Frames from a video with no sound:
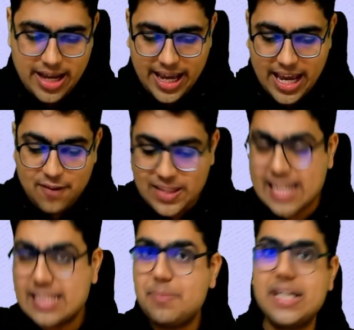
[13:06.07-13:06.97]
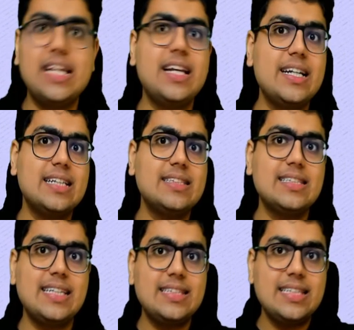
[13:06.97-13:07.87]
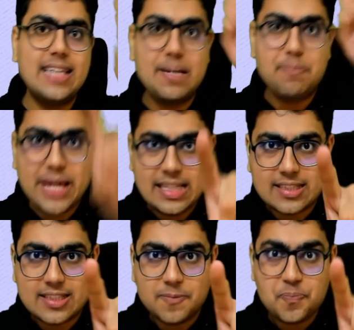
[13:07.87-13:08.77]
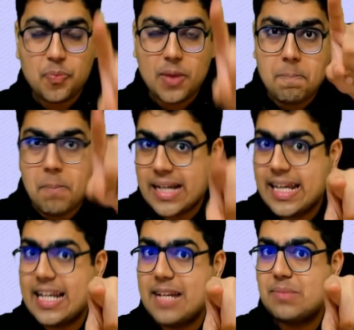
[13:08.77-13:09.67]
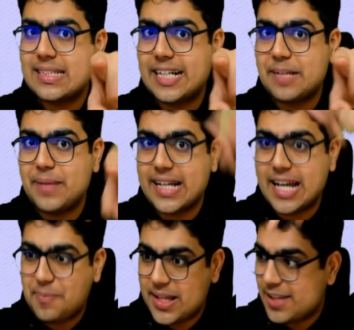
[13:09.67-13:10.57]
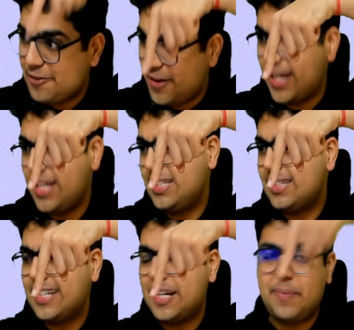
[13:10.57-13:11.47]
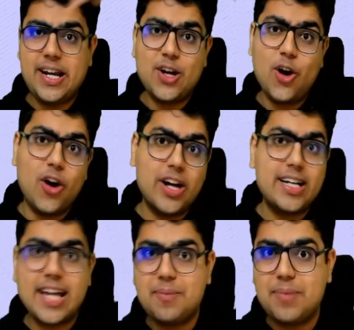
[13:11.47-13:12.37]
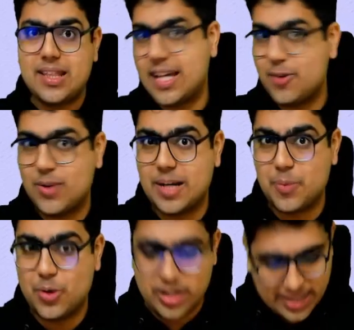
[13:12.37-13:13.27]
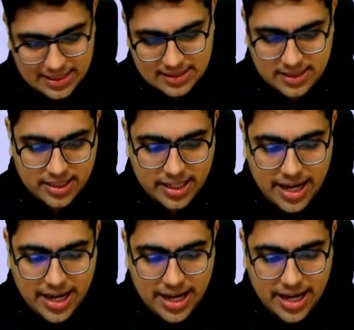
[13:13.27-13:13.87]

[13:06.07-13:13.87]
If there is a material inconsistency, that means material misstatement can be in the financial statement or it can be in the annual report. Yes, sir.